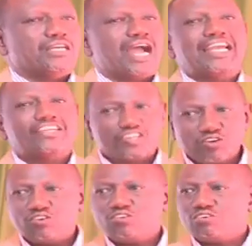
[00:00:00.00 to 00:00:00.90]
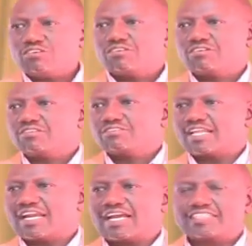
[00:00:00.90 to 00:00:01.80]
I know the
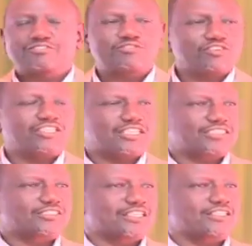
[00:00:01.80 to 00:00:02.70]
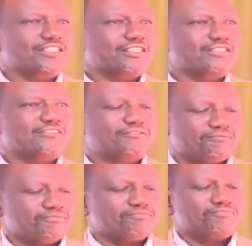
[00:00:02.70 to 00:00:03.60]
last four years
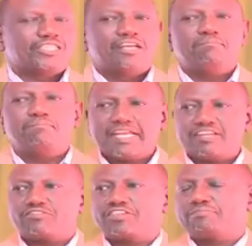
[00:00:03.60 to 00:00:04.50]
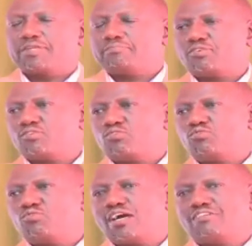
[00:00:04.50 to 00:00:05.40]
and many of the people
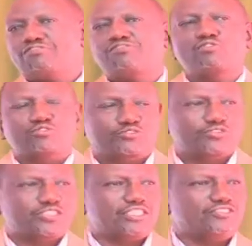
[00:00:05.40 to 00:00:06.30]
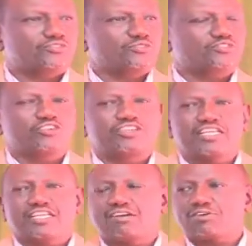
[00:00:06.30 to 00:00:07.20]
who were forced into
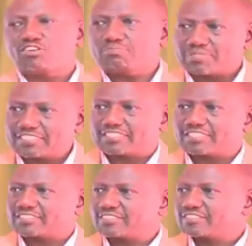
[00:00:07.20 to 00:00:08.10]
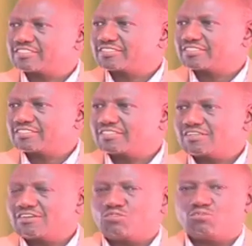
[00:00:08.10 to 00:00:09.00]
joining our competitors
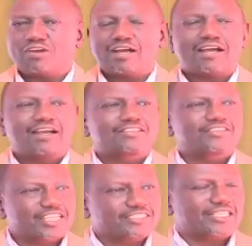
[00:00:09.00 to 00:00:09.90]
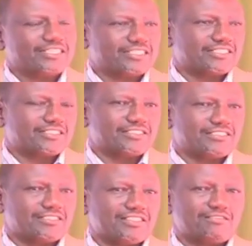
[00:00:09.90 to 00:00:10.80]
were threatened
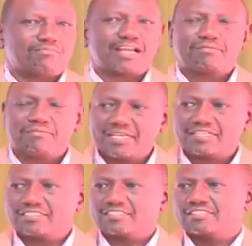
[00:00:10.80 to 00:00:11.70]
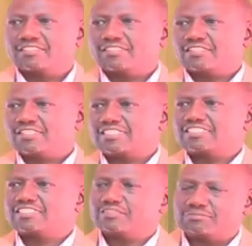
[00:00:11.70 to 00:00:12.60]
and blackmailed and
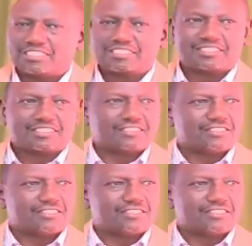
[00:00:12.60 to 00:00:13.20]
intimidated